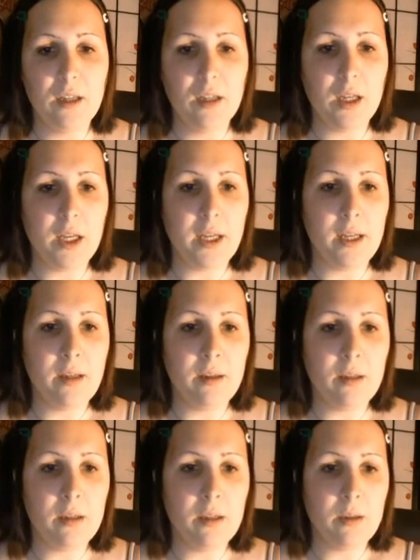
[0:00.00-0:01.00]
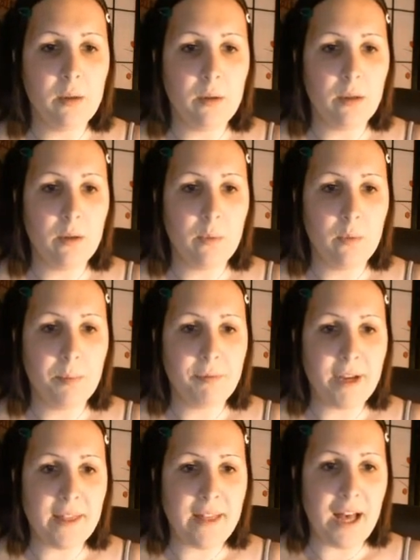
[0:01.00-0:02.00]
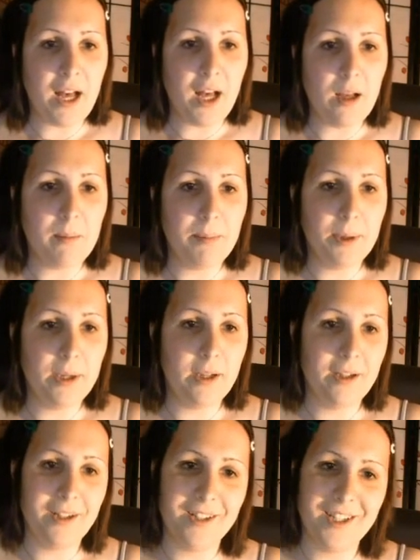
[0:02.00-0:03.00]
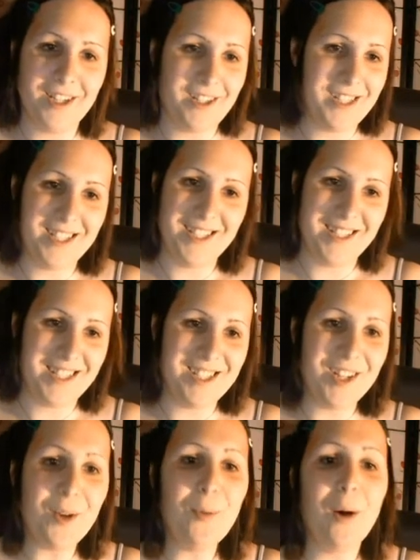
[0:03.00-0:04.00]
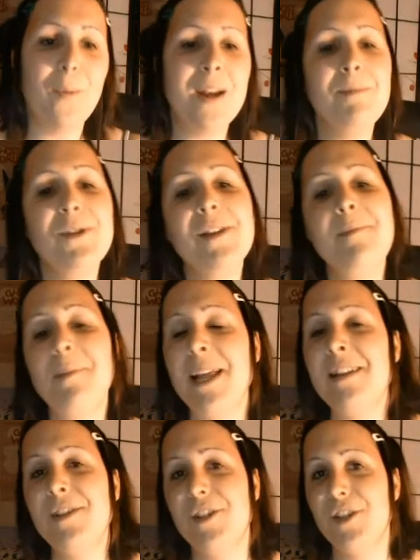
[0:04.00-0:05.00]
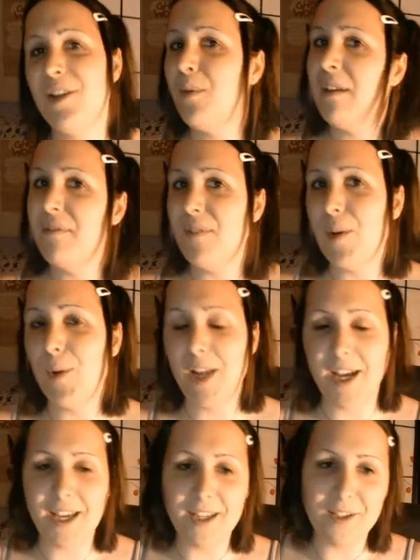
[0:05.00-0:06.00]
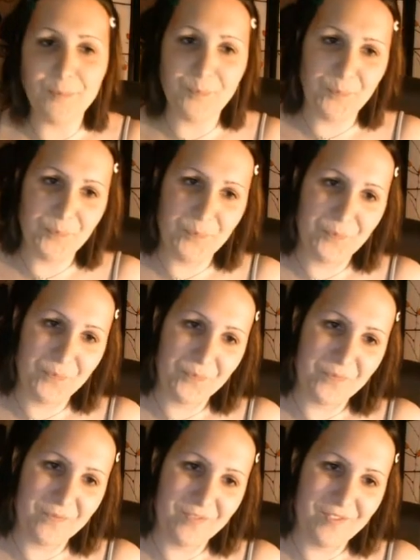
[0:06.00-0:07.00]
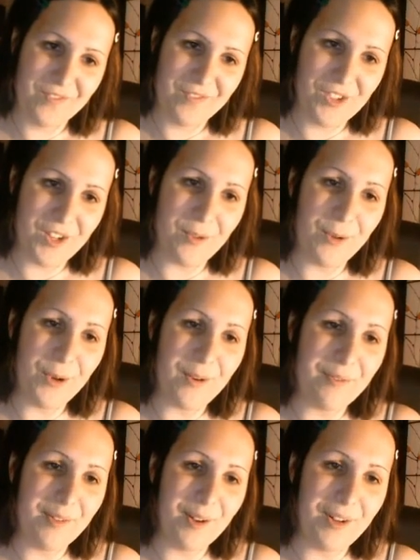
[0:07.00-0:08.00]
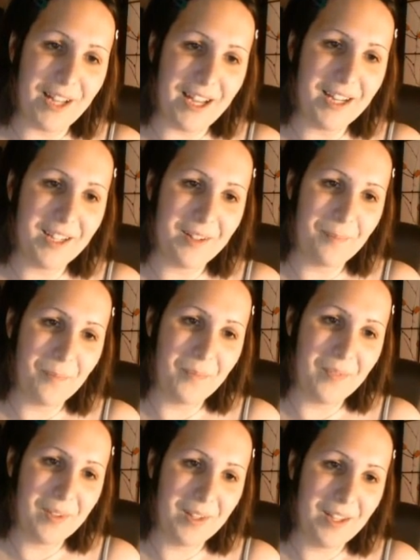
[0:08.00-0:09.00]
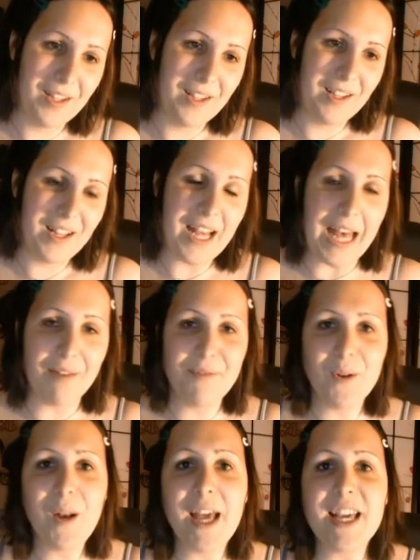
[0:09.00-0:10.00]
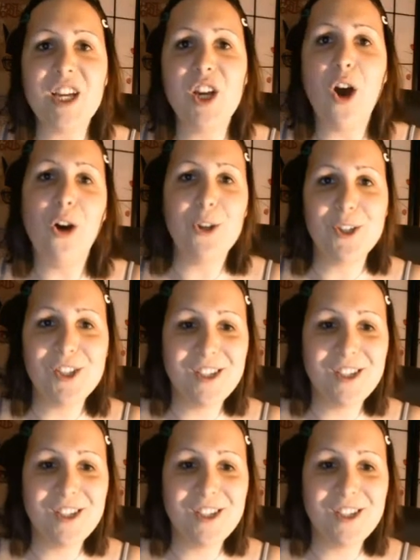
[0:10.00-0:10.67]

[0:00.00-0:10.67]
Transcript: Uh, we'll bring that up. God, do you know what? When I'm doing Blender, do you know what I feel like? Do you know who I feel like? I feel like God,